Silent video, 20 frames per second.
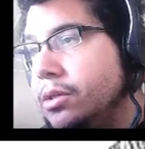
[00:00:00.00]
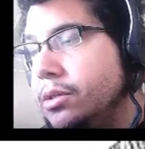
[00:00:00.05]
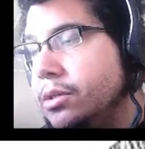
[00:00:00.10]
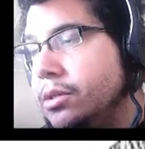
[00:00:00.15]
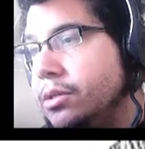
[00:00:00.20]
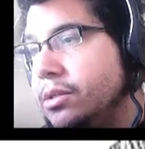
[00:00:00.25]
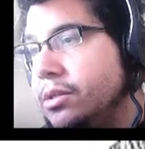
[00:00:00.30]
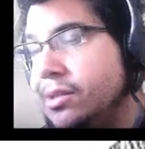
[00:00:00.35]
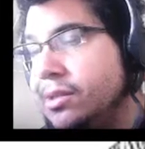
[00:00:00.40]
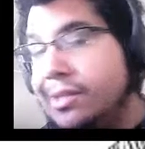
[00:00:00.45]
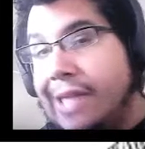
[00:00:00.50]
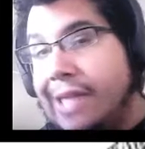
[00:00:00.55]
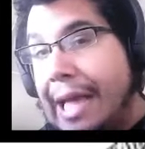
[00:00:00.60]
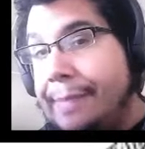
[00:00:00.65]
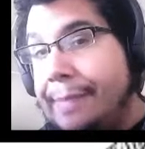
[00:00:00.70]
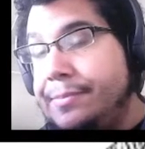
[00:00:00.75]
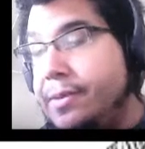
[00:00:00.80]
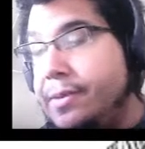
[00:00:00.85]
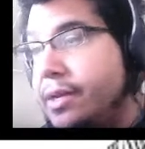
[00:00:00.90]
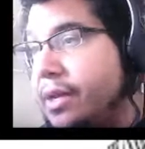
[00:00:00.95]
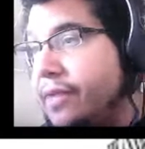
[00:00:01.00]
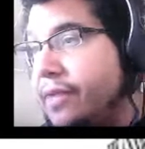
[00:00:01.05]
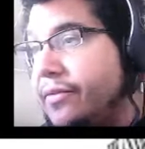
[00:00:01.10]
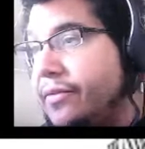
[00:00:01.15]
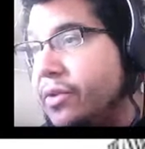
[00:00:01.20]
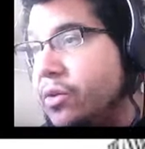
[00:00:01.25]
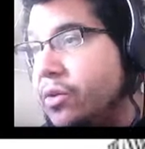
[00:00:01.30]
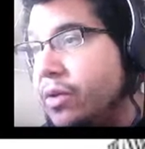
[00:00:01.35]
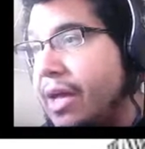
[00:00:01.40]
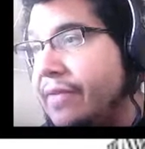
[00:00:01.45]
Snap, if you
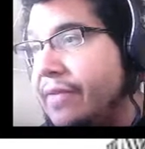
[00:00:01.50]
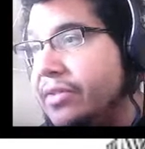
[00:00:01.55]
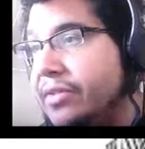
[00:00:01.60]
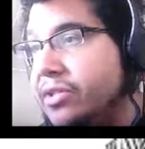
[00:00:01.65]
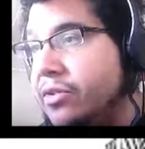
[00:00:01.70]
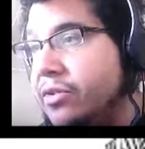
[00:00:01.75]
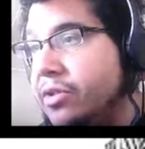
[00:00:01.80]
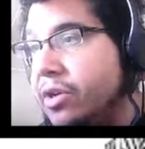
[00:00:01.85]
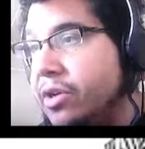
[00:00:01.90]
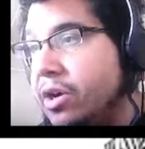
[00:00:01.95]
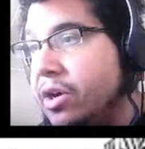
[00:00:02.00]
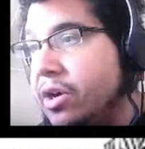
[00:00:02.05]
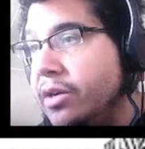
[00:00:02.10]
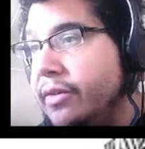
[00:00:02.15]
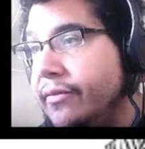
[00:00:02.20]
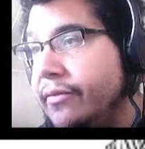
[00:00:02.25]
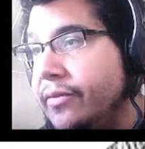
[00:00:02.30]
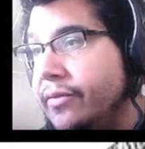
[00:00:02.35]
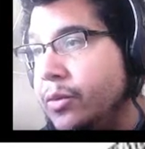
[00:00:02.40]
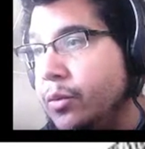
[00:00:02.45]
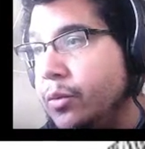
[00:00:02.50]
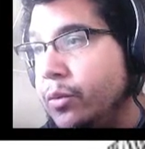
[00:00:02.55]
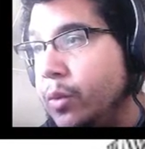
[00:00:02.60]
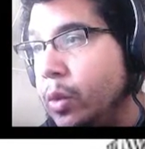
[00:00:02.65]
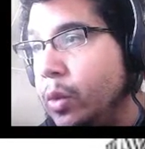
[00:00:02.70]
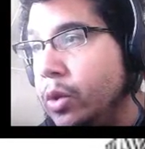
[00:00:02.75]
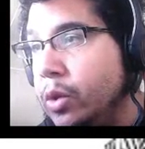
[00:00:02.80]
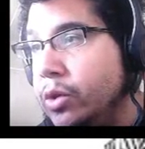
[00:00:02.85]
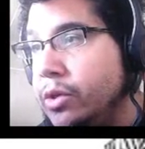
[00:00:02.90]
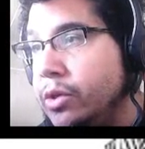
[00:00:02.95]
don't have it turned on, View
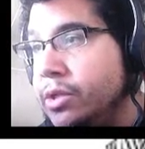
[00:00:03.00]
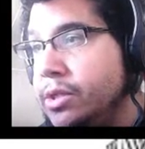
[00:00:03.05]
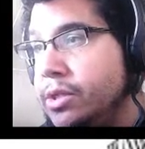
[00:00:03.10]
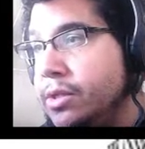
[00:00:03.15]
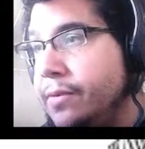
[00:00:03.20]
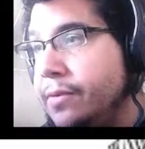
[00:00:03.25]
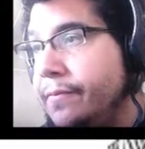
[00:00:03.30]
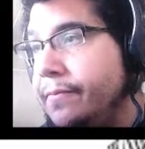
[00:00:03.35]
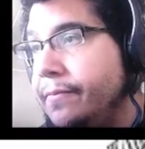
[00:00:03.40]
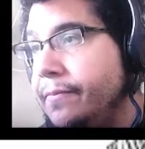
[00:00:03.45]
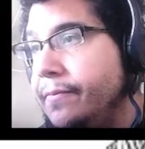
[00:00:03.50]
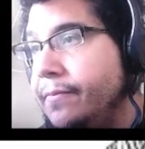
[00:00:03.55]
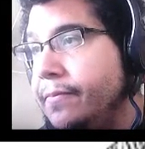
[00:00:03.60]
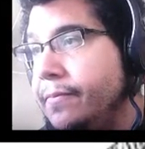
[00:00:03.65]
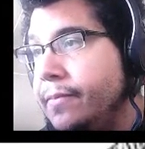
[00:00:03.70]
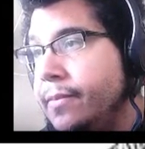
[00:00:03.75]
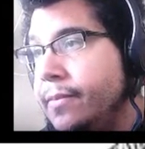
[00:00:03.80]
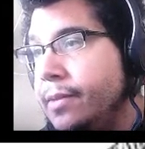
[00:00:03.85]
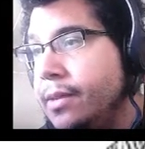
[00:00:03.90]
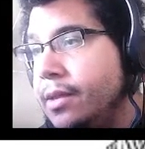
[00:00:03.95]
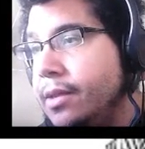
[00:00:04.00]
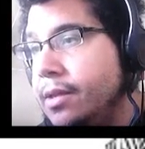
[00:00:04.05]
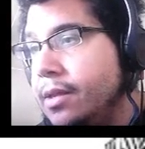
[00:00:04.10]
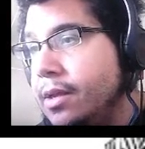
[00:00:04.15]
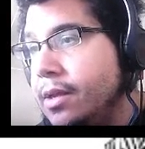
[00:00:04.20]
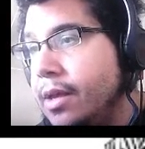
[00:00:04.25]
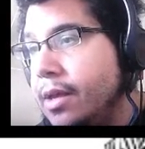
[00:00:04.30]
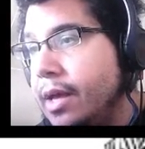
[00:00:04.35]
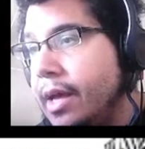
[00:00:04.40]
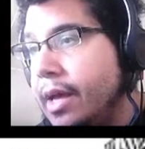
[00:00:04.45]
Rulers,
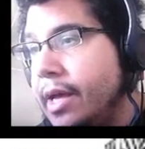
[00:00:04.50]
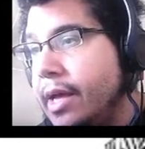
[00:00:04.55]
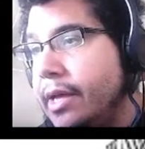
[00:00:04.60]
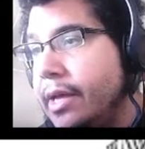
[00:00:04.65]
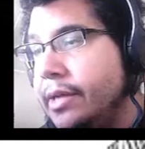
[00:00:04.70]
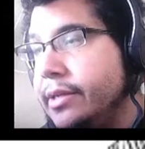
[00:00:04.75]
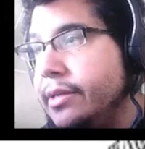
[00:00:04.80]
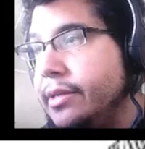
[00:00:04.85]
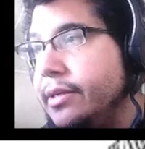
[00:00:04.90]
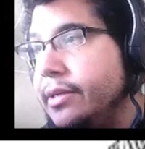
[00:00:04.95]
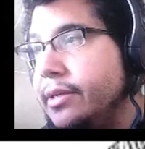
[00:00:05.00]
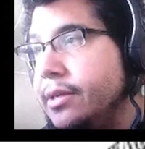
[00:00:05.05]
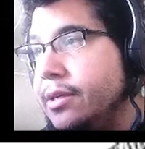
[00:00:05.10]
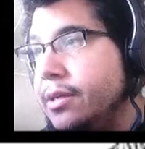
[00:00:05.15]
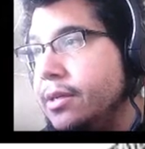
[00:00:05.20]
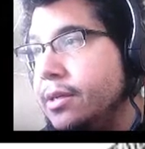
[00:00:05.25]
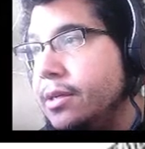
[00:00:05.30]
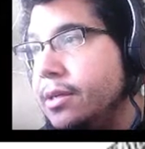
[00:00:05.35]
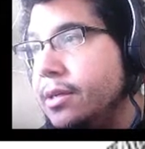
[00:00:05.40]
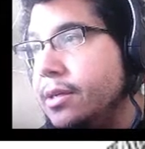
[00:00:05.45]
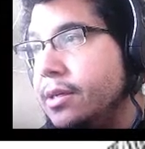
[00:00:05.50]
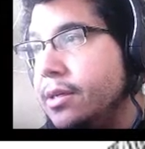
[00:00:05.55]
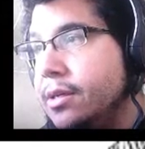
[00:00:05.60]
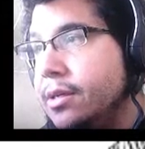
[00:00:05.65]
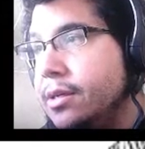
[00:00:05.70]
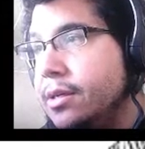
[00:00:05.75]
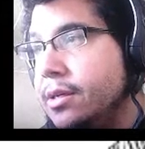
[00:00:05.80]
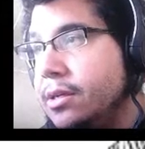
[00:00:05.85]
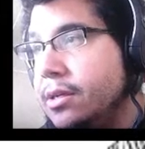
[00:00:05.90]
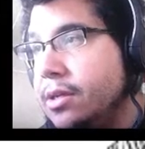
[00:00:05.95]
and
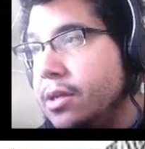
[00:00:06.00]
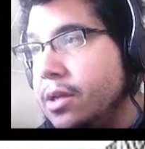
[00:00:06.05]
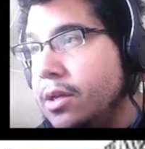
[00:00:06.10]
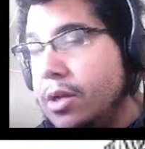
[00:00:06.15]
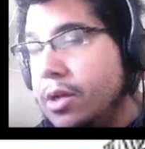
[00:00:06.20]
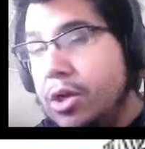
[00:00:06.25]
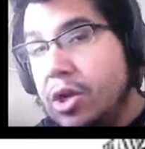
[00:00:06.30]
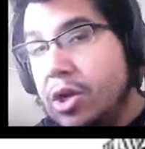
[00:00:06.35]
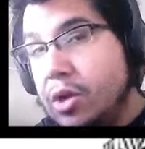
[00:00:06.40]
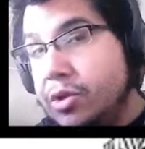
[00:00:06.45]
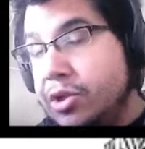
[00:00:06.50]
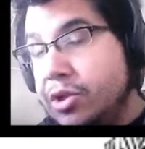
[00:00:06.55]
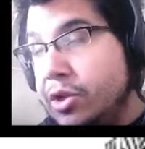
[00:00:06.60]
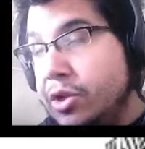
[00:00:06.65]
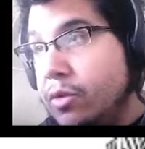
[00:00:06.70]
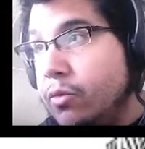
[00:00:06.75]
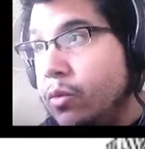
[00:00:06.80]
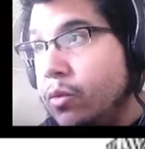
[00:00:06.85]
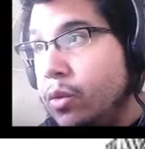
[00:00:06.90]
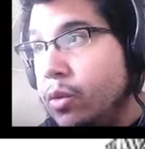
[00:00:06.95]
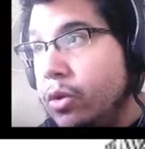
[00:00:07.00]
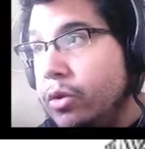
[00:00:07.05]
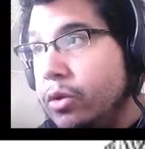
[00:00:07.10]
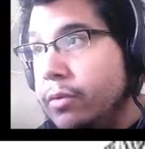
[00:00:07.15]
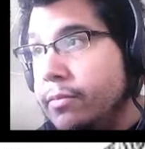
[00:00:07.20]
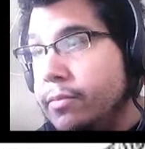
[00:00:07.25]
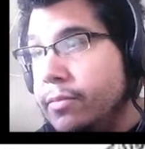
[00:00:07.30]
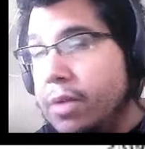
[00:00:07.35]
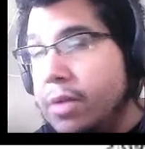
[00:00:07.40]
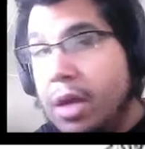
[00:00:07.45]
go to your ruler.
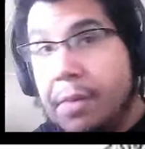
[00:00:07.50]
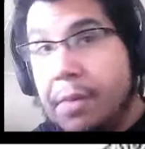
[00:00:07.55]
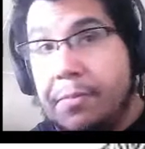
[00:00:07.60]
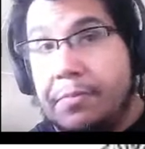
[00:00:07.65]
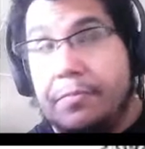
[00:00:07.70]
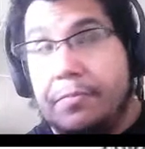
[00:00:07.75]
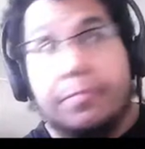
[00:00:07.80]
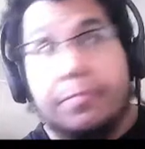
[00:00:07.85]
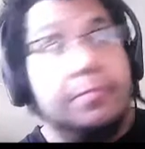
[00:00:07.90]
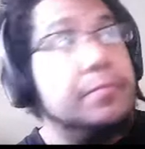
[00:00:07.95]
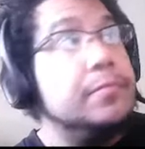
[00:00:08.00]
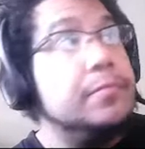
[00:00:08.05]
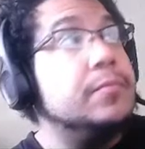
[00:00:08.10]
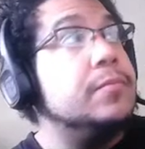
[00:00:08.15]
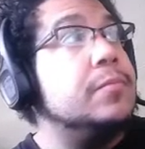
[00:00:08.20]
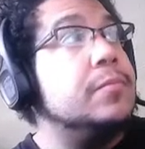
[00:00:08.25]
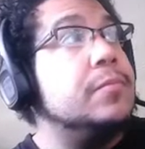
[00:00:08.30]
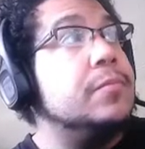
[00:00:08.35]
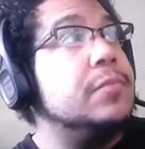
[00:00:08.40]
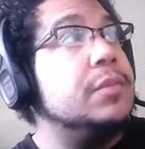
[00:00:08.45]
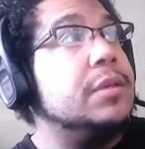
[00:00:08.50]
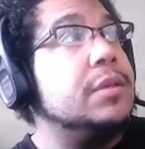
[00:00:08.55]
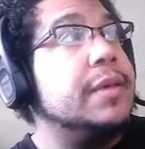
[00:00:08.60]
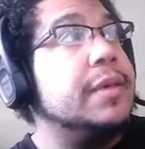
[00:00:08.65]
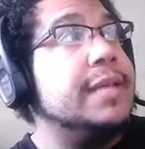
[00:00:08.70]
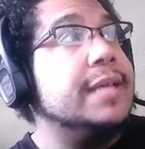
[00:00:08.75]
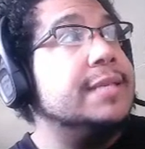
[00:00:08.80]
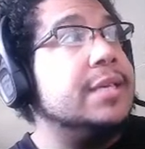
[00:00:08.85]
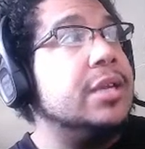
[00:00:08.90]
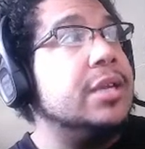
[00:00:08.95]
You can't
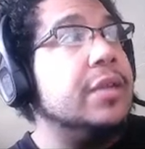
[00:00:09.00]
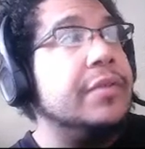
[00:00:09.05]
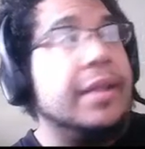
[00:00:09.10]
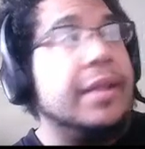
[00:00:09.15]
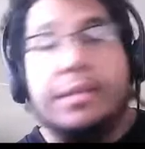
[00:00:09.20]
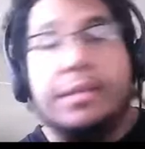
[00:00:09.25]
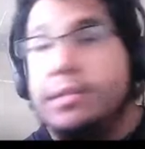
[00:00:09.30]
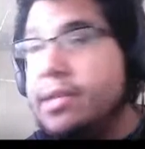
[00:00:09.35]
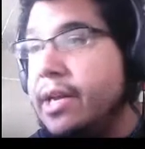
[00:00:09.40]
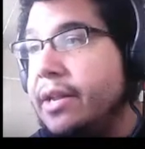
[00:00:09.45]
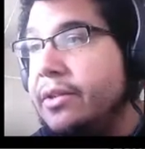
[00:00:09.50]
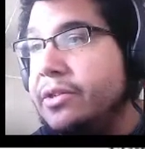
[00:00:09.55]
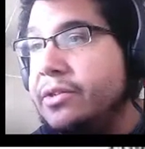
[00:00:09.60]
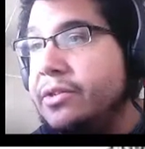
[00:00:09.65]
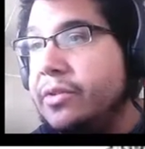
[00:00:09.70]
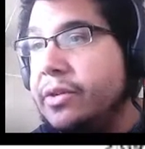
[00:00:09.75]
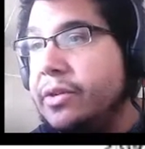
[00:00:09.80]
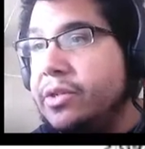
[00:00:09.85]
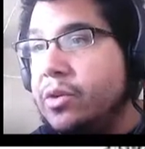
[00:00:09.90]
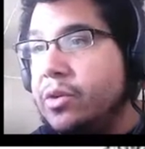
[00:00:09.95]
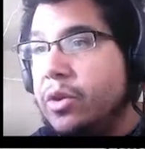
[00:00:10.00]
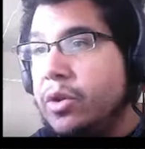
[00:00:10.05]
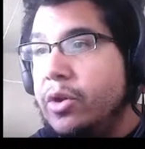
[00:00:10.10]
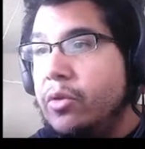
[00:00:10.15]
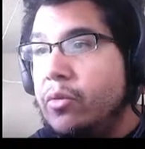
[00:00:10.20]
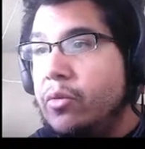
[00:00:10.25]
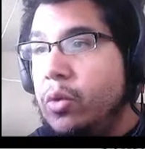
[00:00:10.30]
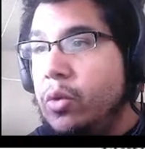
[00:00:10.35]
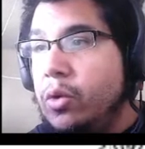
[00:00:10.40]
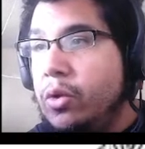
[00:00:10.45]
see it on that side of the screen. So go to your
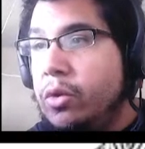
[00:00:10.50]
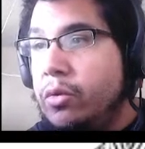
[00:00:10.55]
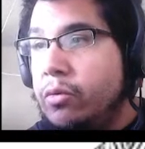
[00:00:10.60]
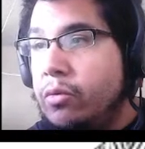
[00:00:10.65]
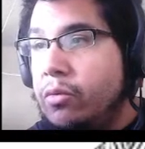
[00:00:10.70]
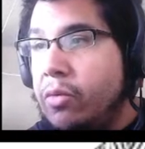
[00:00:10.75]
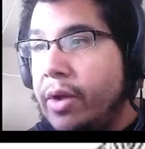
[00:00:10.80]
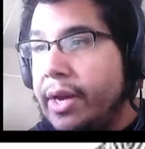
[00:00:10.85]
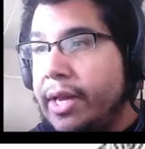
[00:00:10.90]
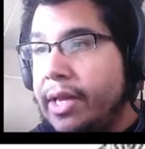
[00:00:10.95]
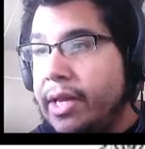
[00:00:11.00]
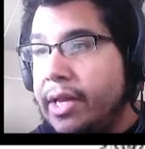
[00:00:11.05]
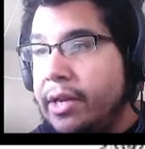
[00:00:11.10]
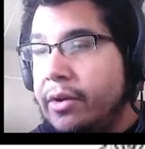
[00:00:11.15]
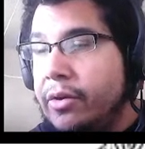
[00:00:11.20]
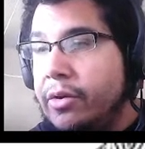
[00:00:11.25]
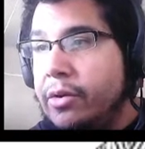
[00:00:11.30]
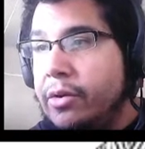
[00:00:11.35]
ruler right here.